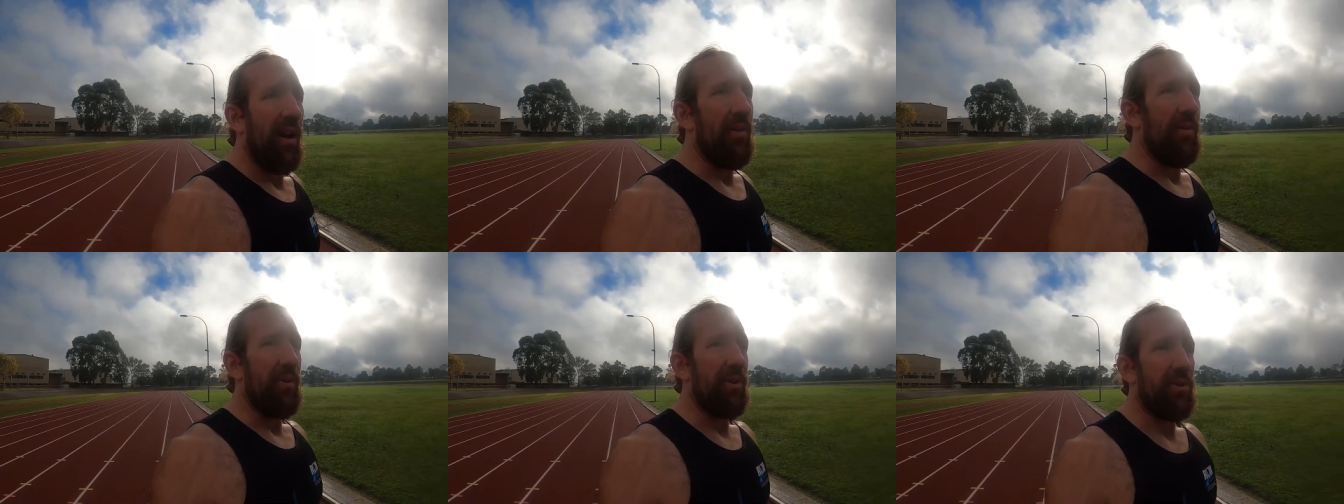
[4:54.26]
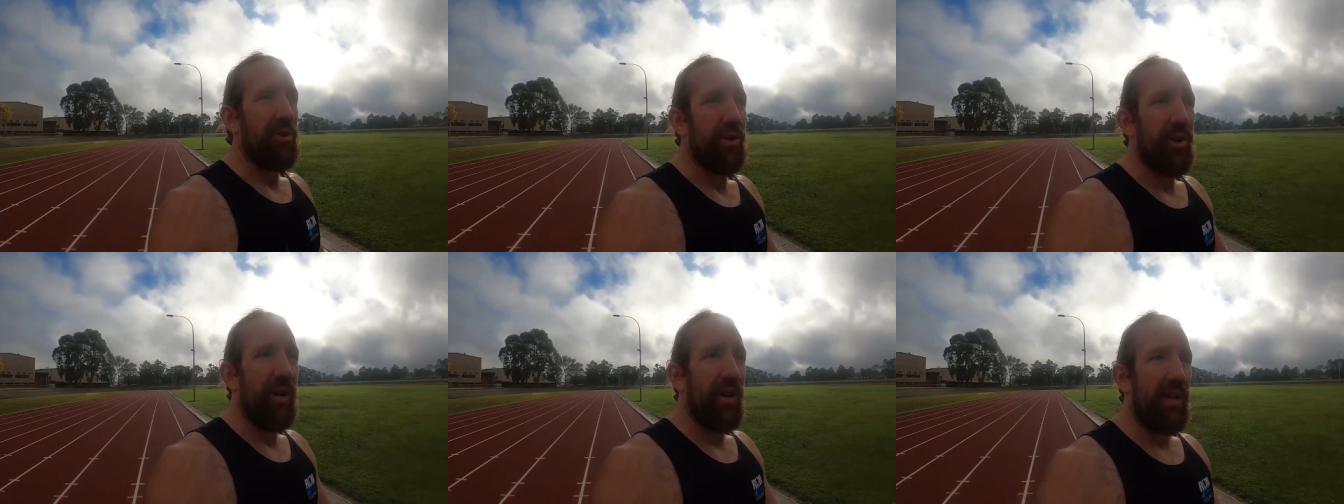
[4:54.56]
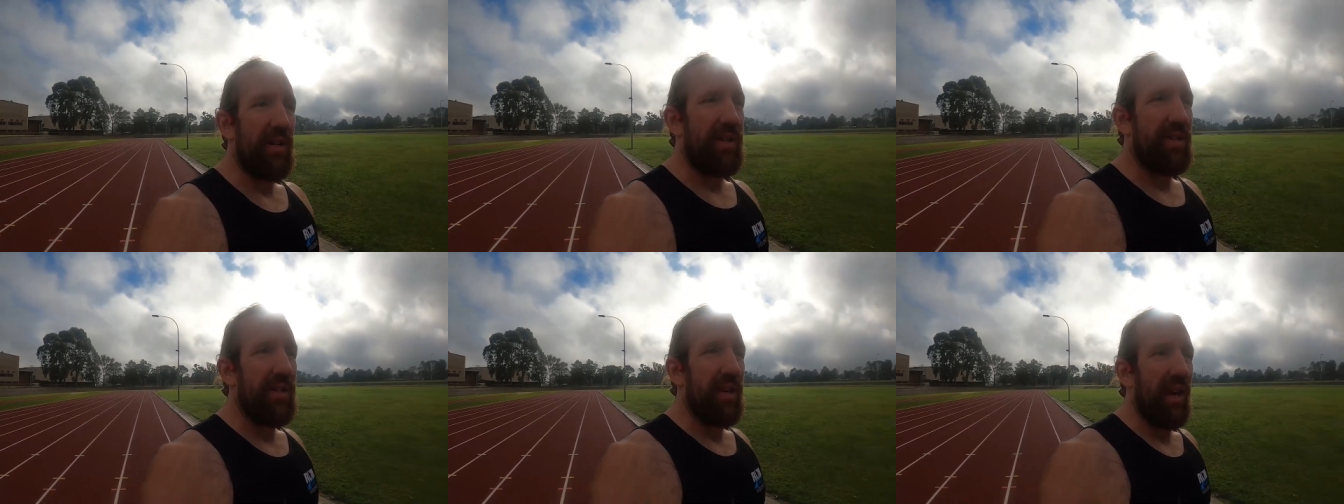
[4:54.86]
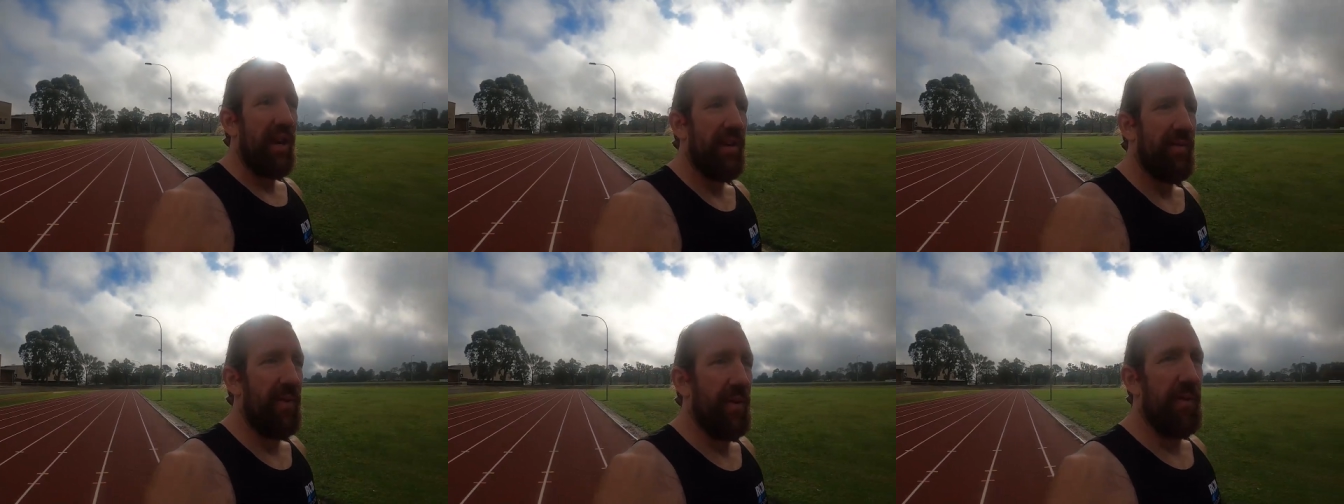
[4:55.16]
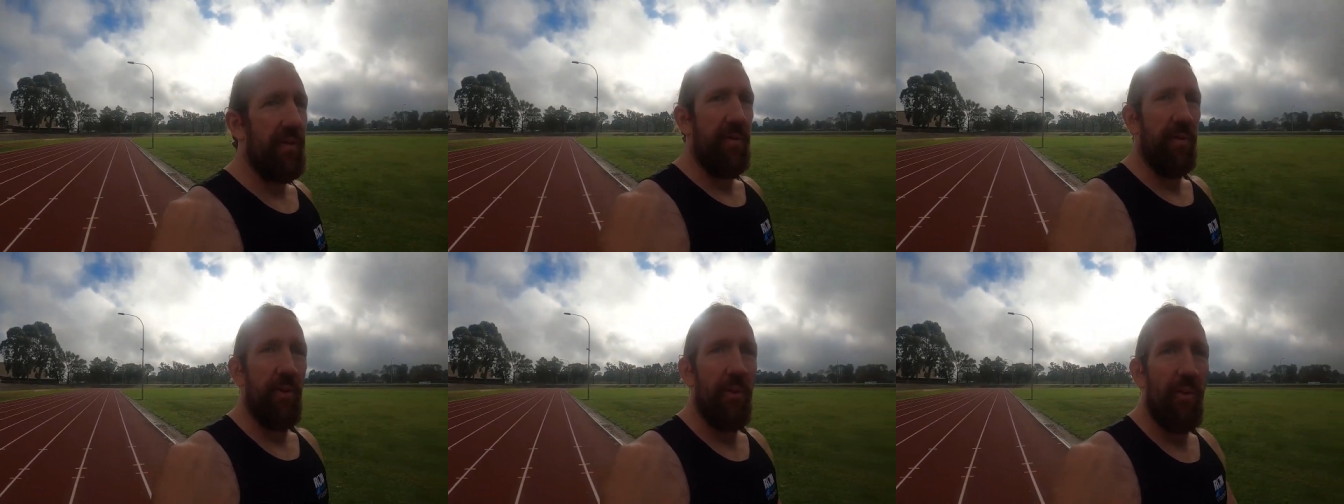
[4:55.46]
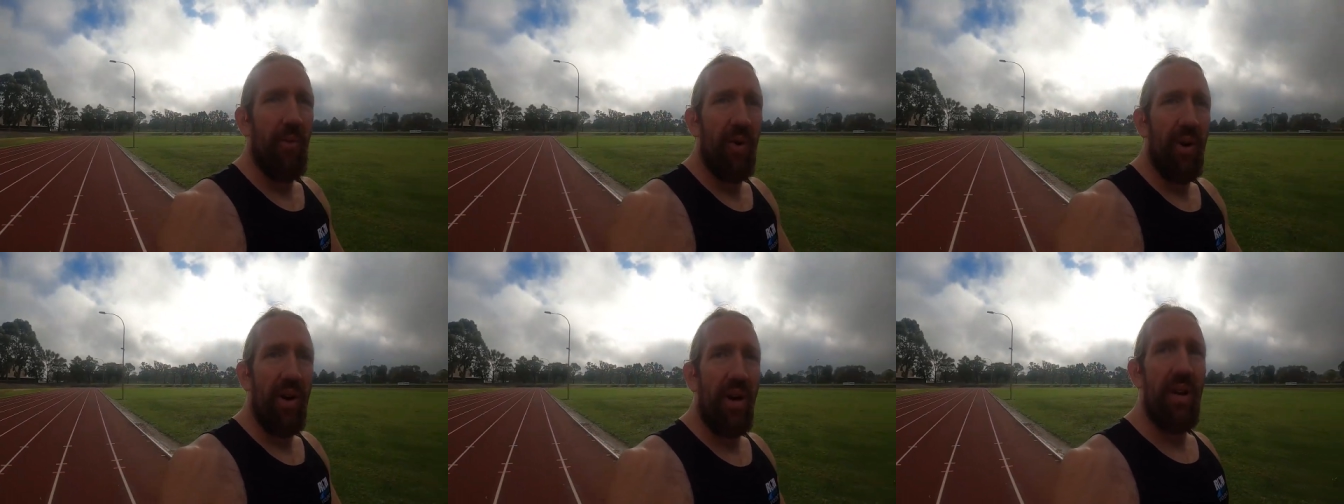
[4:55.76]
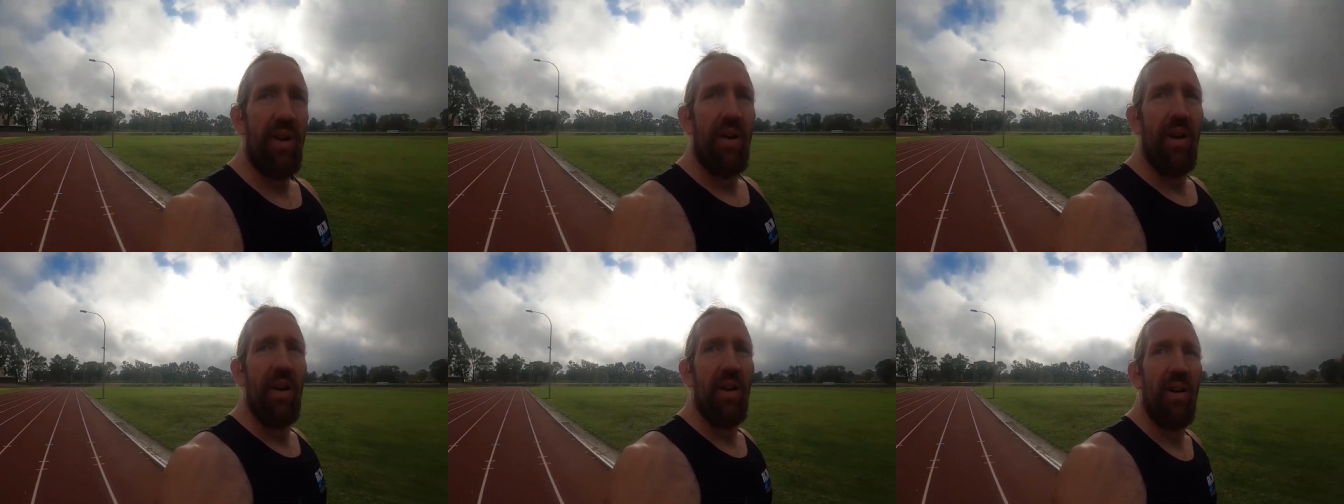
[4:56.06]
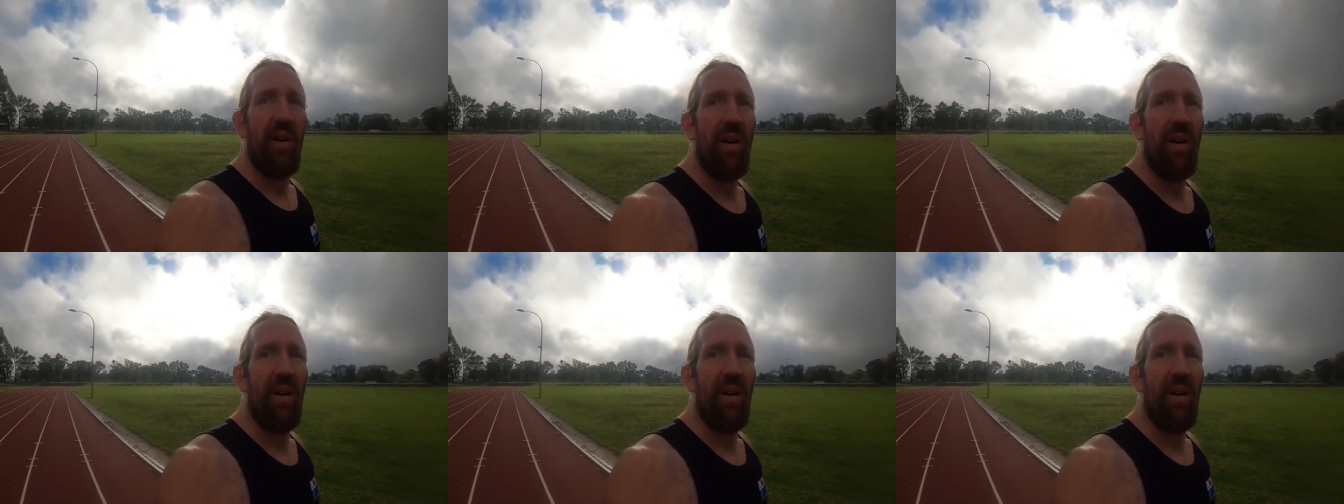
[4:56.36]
want to try and save it for when